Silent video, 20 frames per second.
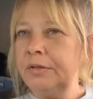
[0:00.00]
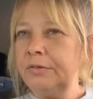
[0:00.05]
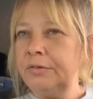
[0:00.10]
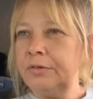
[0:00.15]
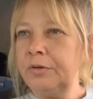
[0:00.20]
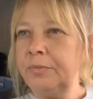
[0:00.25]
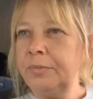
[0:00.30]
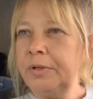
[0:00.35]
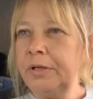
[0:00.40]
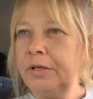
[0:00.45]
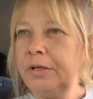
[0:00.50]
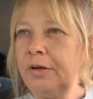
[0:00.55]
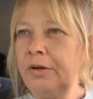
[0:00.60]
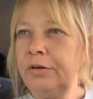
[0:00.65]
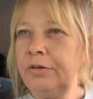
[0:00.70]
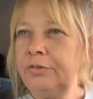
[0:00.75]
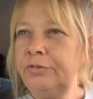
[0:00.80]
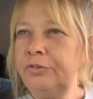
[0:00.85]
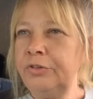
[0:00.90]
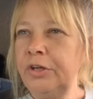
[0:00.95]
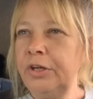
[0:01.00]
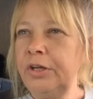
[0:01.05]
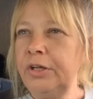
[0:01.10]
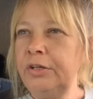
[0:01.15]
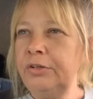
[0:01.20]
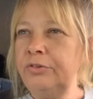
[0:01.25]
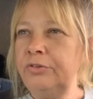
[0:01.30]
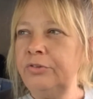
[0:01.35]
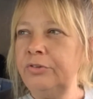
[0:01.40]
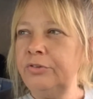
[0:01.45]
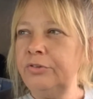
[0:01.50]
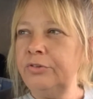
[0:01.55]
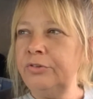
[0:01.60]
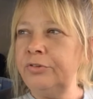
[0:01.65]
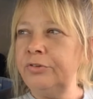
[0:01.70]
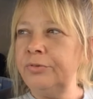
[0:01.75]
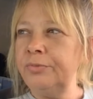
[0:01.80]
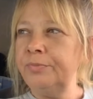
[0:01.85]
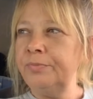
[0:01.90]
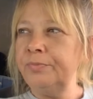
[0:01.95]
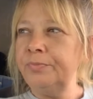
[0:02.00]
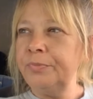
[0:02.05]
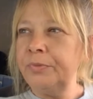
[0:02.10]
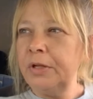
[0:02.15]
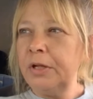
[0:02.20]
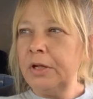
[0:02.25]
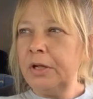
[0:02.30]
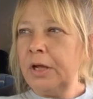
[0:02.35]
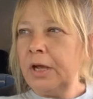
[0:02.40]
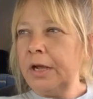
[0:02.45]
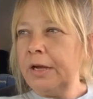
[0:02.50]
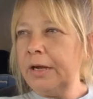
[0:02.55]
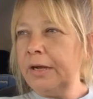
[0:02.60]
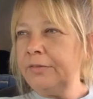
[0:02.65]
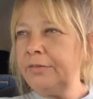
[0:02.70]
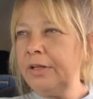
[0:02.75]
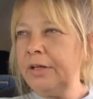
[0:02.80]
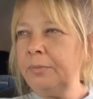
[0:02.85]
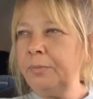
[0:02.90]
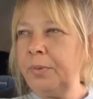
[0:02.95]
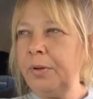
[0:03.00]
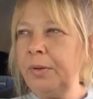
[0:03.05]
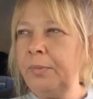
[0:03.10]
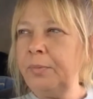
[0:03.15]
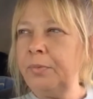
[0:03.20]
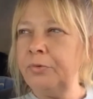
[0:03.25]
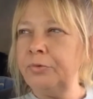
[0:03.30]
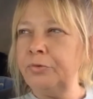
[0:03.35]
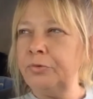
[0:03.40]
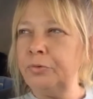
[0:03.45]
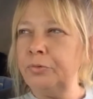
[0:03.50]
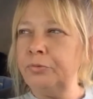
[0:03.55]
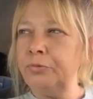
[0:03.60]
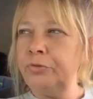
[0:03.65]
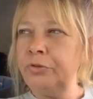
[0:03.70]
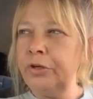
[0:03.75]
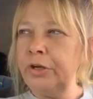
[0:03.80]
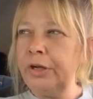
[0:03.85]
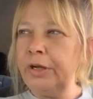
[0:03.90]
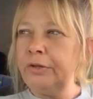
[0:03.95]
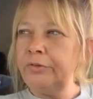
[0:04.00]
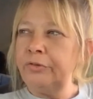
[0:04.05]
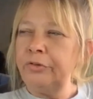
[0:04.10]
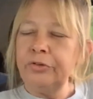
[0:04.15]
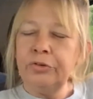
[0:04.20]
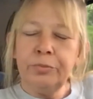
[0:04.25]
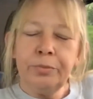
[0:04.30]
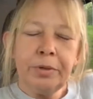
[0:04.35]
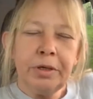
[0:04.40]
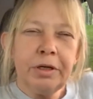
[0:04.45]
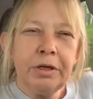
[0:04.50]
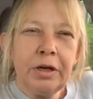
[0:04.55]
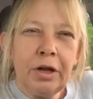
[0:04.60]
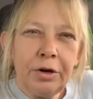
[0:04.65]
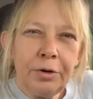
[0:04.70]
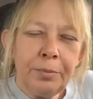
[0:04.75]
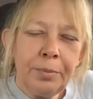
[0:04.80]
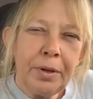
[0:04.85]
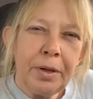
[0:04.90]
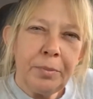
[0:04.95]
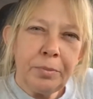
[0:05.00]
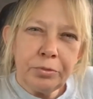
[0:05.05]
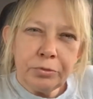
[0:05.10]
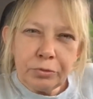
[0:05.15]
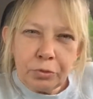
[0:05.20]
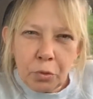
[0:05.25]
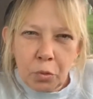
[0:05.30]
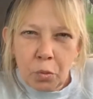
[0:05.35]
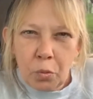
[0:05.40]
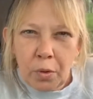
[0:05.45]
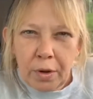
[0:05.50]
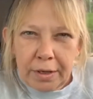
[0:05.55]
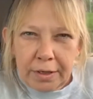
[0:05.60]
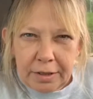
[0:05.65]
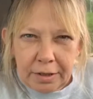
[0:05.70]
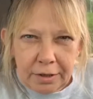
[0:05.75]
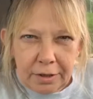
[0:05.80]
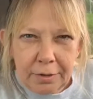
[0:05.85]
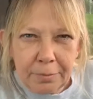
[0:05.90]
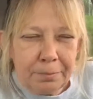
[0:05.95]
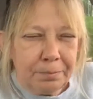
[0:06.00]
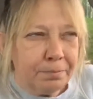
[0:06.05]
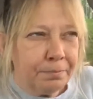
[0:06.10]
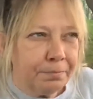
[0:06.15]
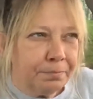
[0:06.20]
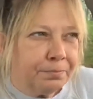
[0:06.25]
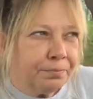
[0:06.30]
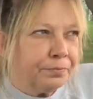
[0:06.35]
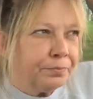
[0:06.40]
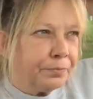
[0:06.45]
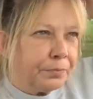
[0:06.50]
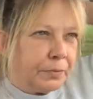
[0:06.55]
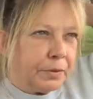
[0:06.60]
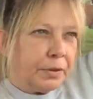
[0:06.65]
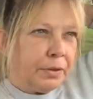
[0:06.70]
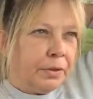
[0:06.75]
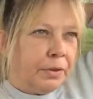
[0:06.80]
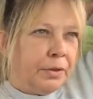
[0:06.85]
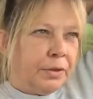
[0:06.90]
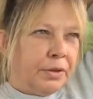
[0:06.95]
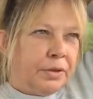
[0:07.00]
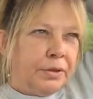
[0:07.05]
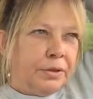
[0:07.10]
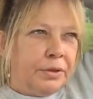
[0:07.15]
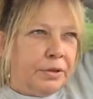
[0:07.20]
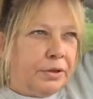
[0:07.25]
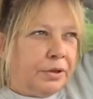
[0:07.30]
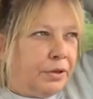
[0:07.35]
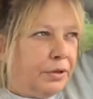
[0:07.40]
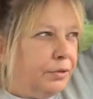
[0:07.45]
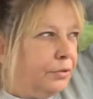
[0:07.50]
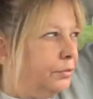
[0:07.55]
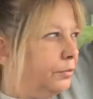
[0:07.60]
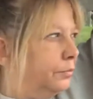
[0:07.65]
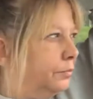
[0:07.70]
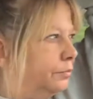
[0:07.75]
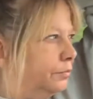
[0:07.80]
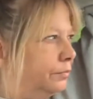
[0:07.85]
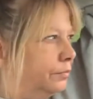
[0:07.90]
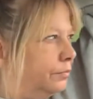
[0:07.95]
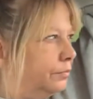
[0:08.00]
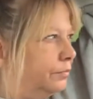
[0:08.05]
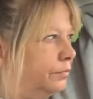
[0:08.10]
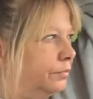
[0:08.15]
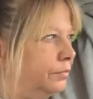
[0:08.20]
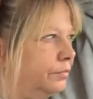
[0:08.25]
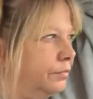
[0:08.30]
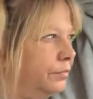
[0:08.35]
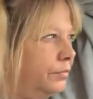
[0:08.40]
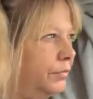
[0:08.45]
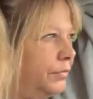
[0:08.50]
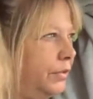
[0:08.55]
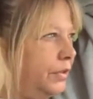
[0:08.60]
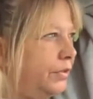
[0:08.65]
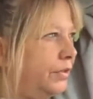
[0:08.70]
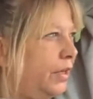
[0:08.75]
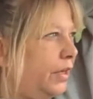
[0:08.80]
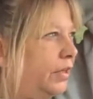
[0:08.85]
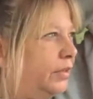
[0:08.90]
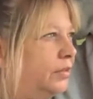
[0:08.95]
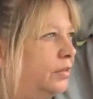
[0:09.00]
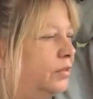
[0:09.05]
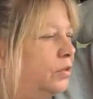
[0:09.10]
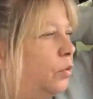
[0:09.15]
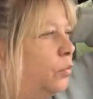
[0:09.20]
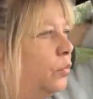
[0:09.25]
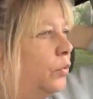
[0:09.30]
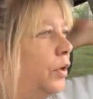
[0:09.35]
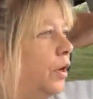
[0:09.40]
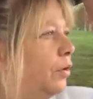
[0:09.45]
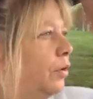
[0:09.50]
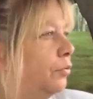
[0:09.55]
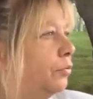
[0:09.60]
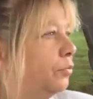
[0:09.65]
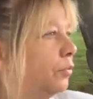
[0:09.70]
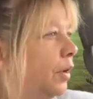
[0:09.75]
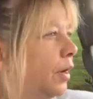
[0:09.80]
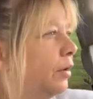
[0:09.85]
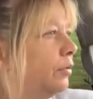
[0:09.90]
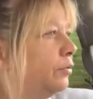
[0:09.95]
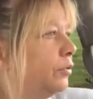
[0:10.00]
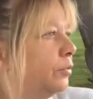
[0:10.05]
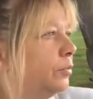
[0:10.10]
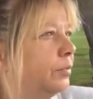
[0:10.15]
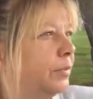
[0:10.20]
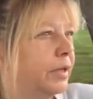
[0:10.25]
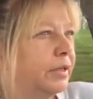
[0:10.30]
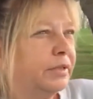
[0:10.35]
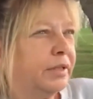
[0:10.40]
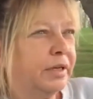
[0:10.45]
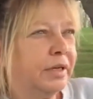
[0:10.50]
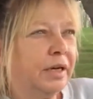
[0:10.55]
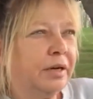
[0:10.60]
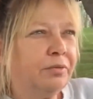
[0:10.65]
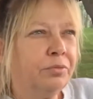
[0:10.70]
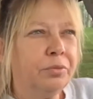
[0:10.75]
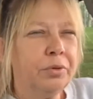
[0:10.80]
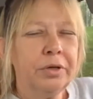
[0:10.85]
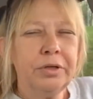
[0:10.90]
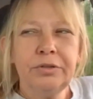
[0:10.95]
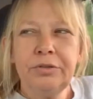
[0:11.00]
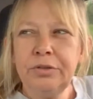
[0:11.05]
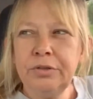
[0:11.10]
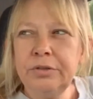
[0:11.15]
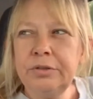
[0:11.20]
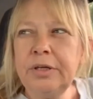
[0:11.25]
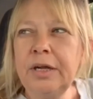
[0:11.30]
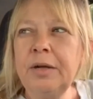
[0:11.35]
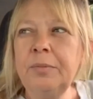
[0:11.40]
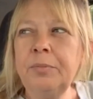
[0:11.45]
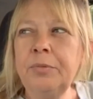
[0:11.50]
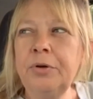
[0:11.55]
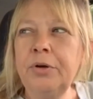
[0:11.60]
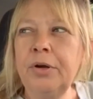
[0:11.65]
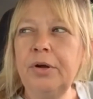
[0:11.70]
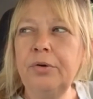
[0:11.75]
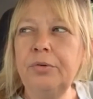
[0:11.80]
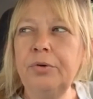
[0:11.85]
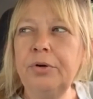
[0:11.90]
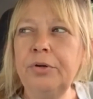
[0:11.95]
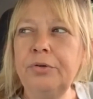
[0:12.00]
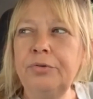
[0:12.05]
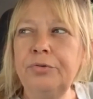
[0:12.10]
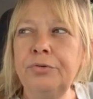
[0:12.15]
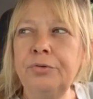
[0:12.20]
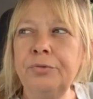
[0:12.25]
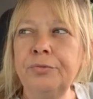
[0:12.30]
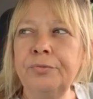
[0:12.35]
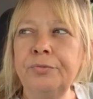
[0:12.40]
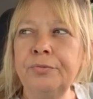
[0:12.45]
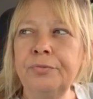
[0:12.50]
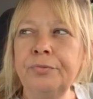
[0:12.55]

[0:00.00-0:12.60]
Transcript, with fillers: It's gonna be a lot of changes, and I think people's gonna change. It's gonna be a lot of people's gonna wake up. You know, to things going on around them that they never really took time to notice